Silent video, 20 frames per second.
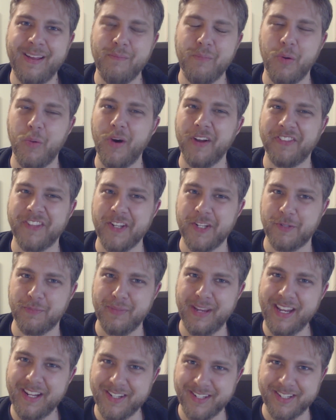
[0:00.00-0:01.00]
But what this
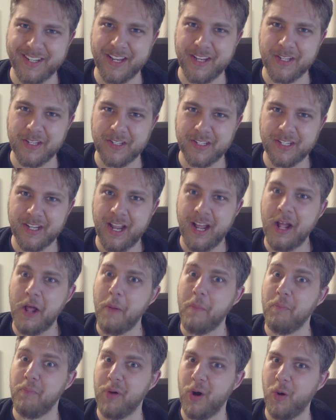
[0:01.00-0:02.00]
means is,
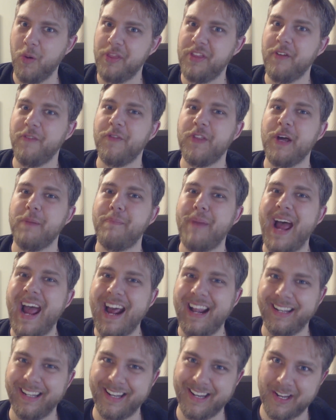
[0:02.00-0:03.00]
both of the
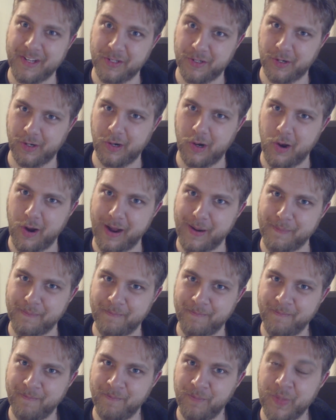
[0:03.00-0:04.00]
paladins are gone.
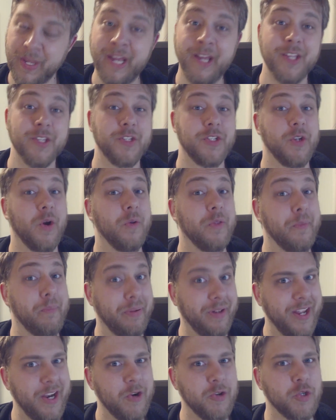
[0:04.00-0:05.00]
So the
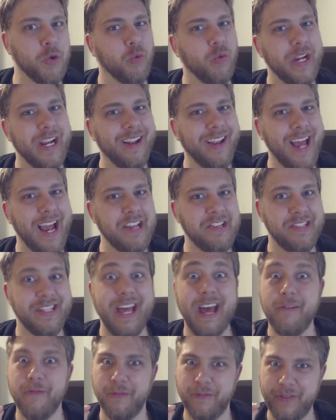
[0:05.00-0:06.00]
players realize
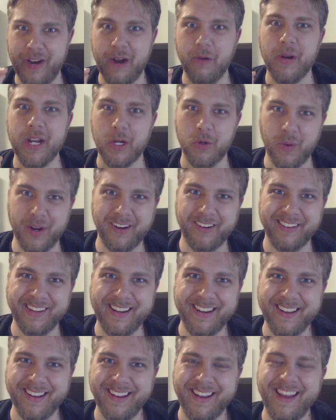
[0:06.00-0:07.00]
that very
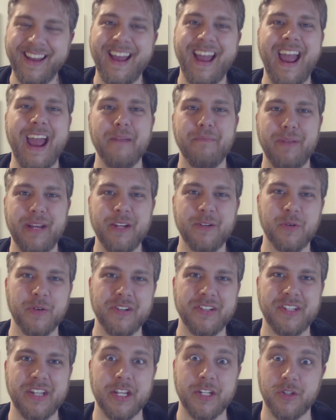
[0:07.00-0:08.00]
quickly, and
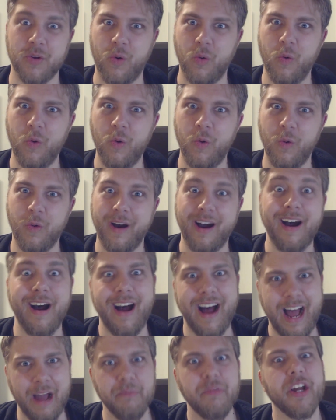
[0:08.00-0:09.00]
Petrie says, "Ooh,
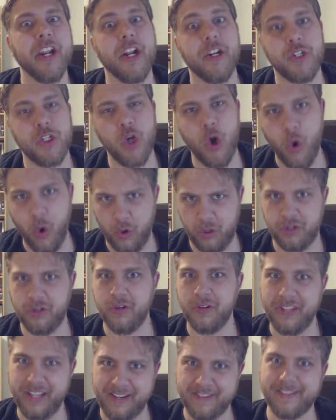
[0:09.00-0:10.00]
I'm gonna
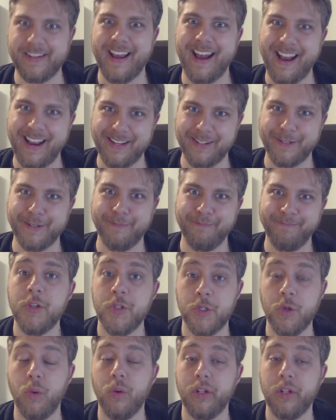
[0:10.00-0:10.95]
torture these guys." So